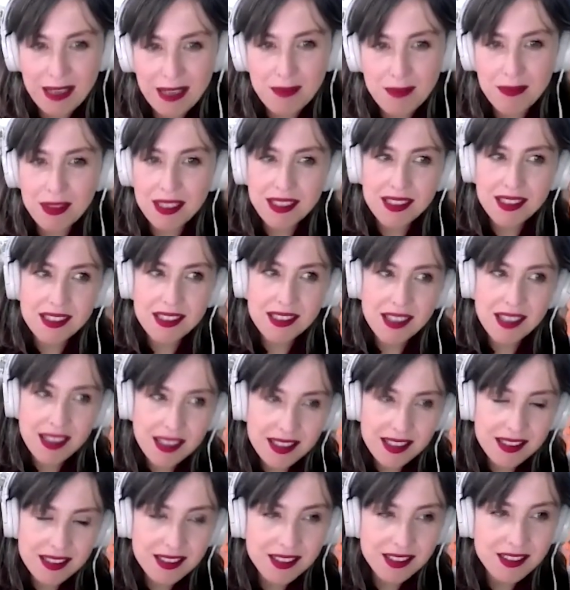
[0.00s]
But
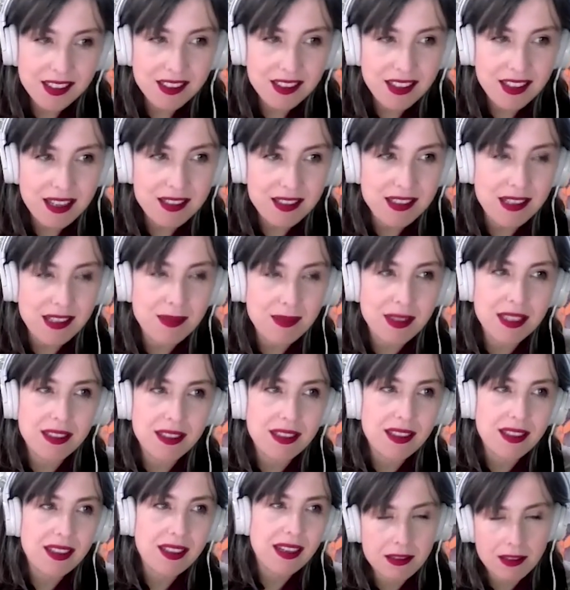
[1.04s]
exciting nonetheless. I mean,
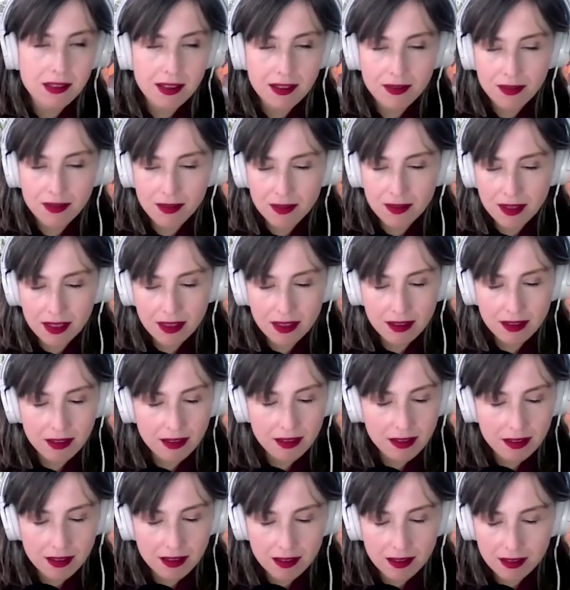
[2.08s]
aside from the
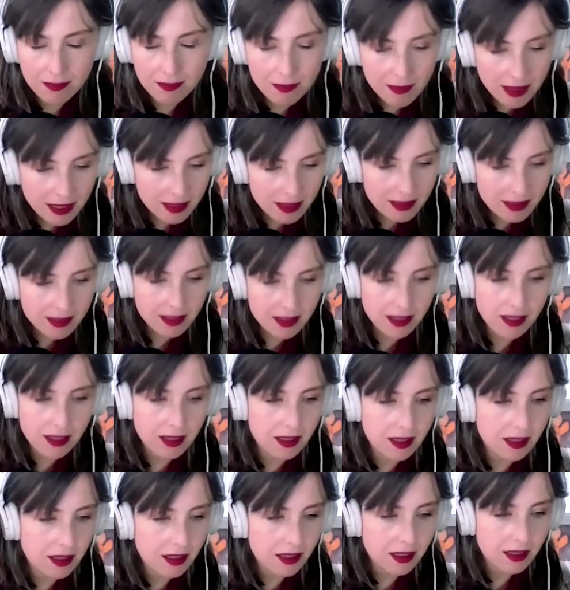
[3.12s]

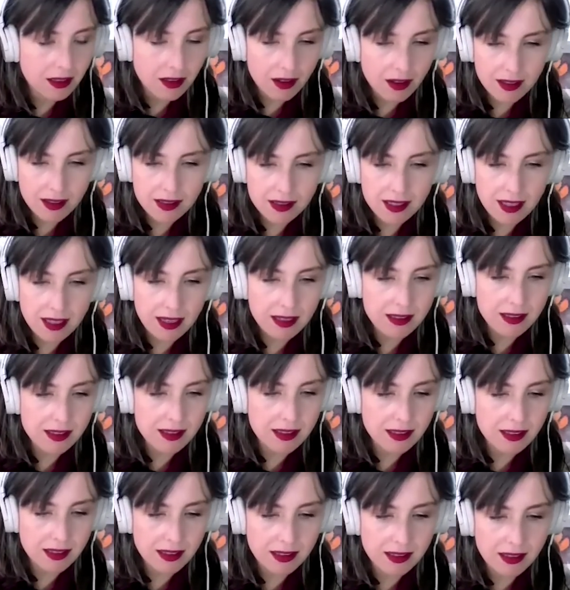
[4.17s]
amazing context
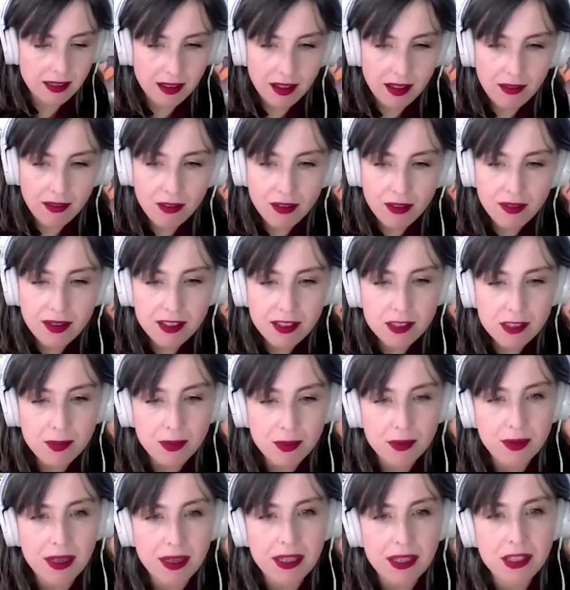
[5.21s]
and the level of
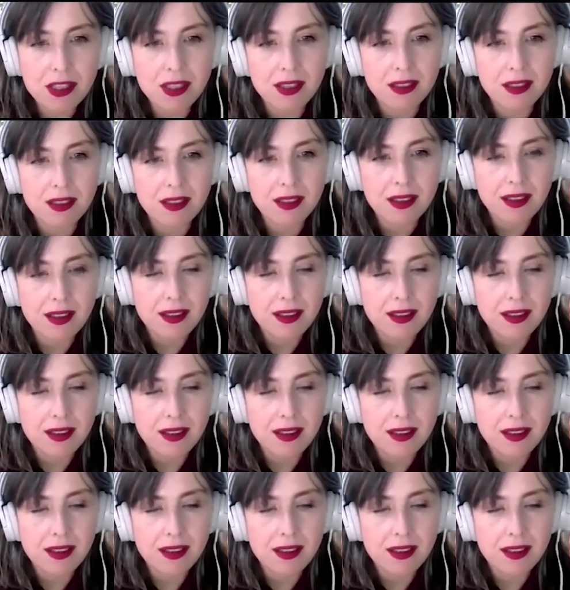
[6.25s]
inspiration